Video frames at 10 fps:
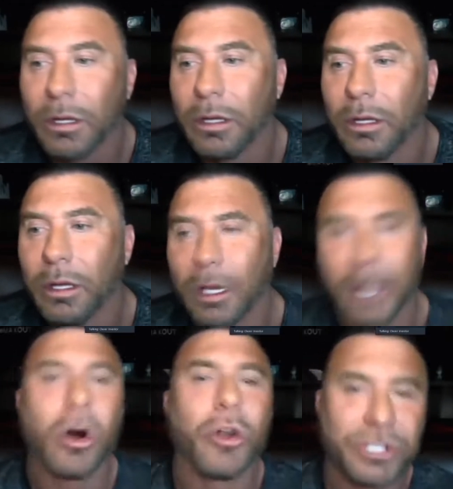And I
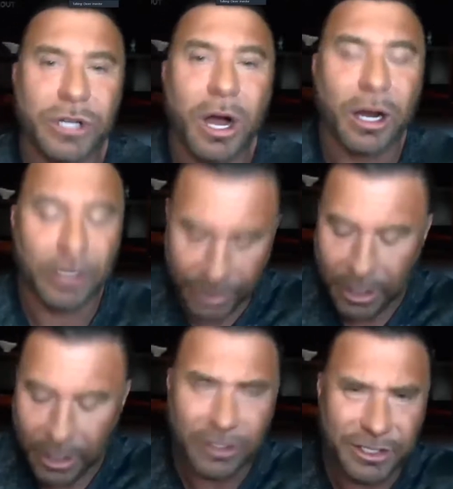called his doctor, and his
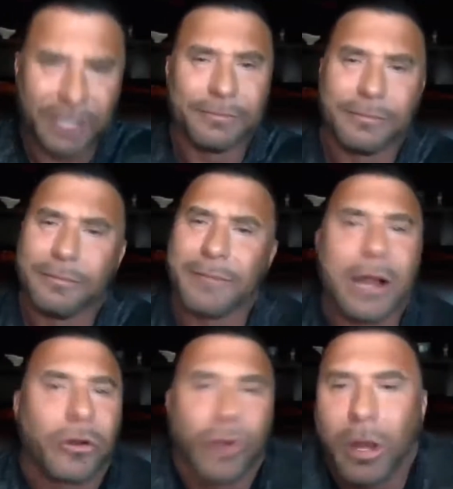doctor said, I don't
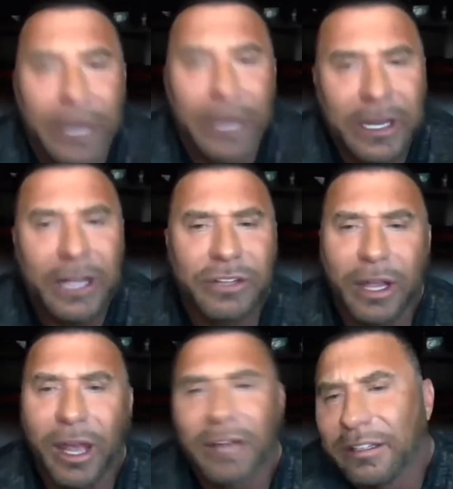know how many days he
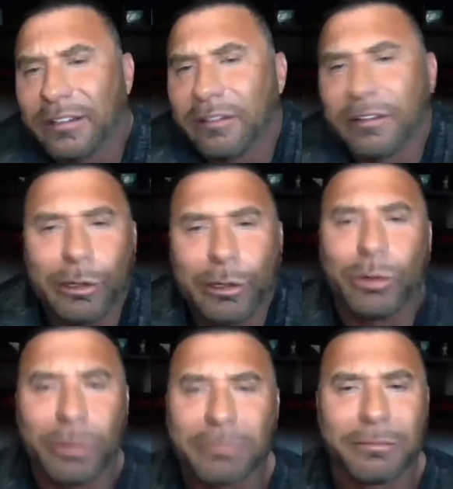has. He says
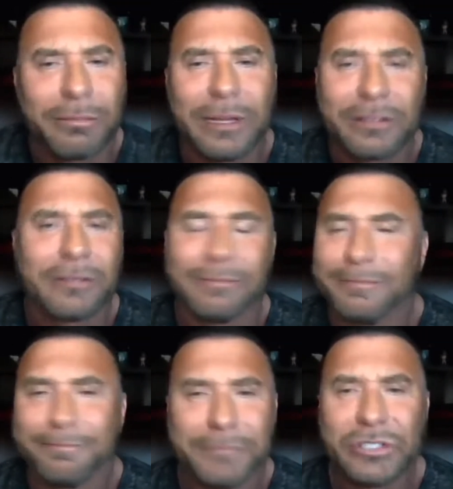2.
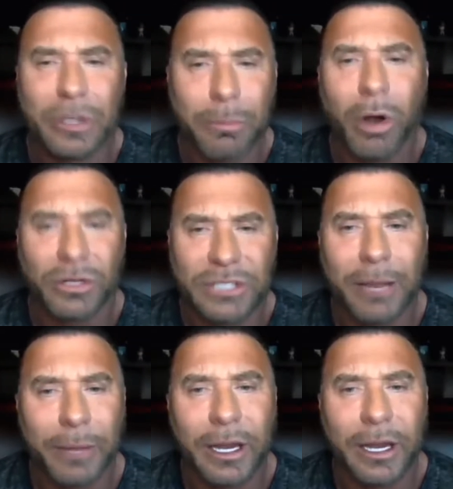He's on borrowed time,
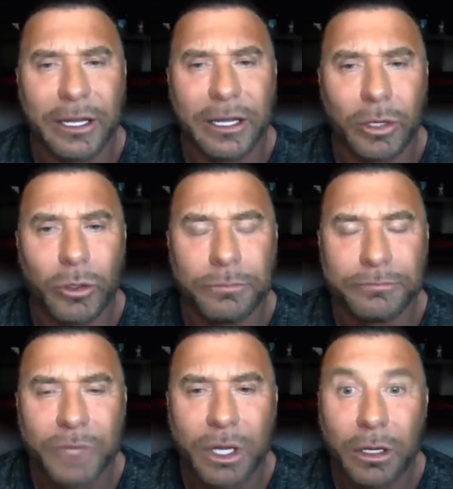Ed. I'd get him home.
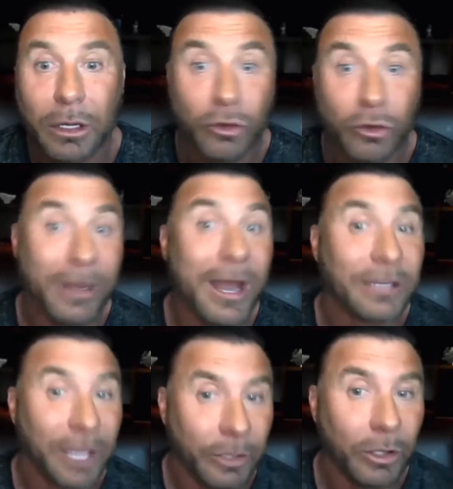So my dad
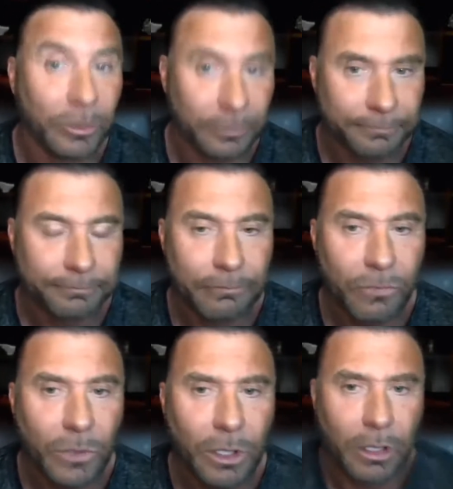came home.
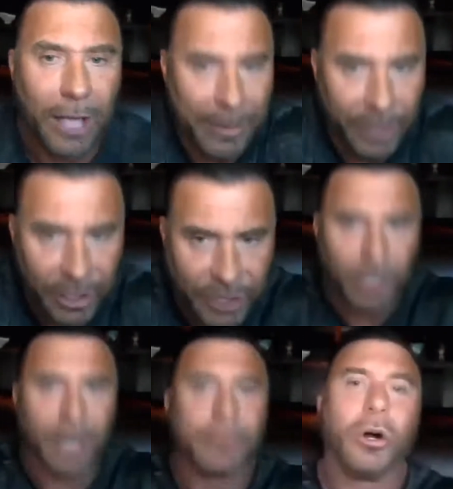Ambulance brought
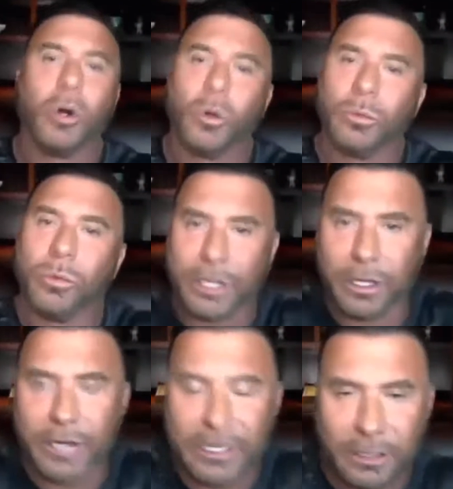him home. We cleared
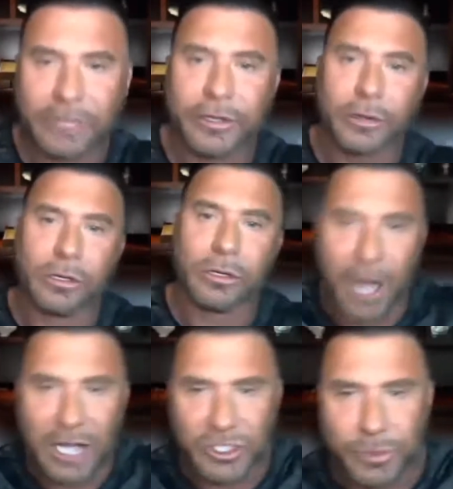out the living room.
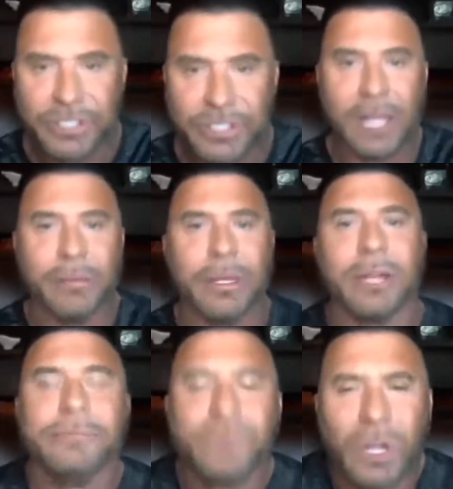Hospice came in.
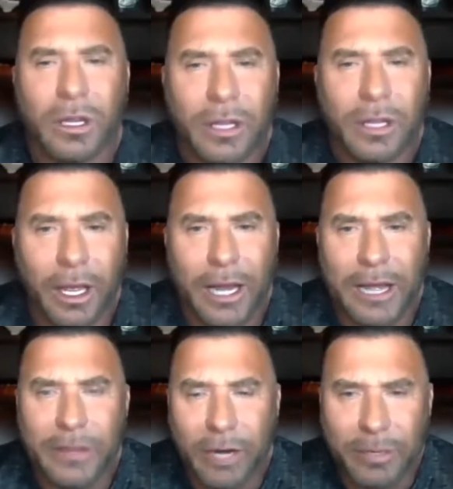And I had the
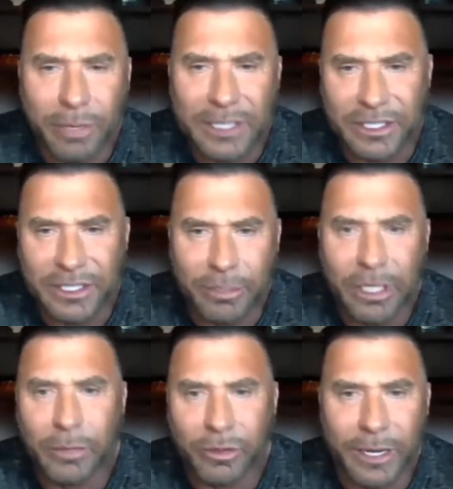great blessing of being
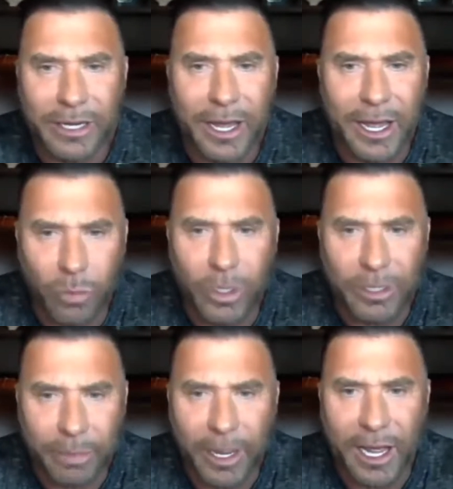with my dad when he
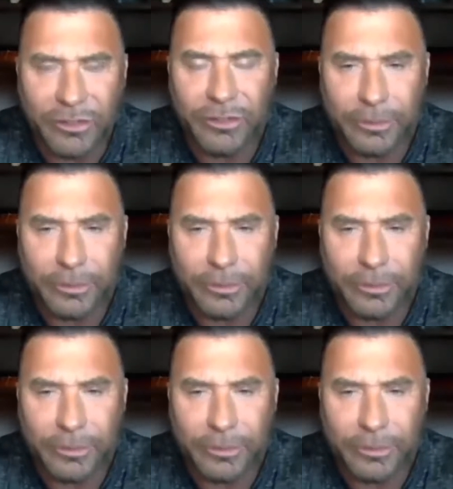passed.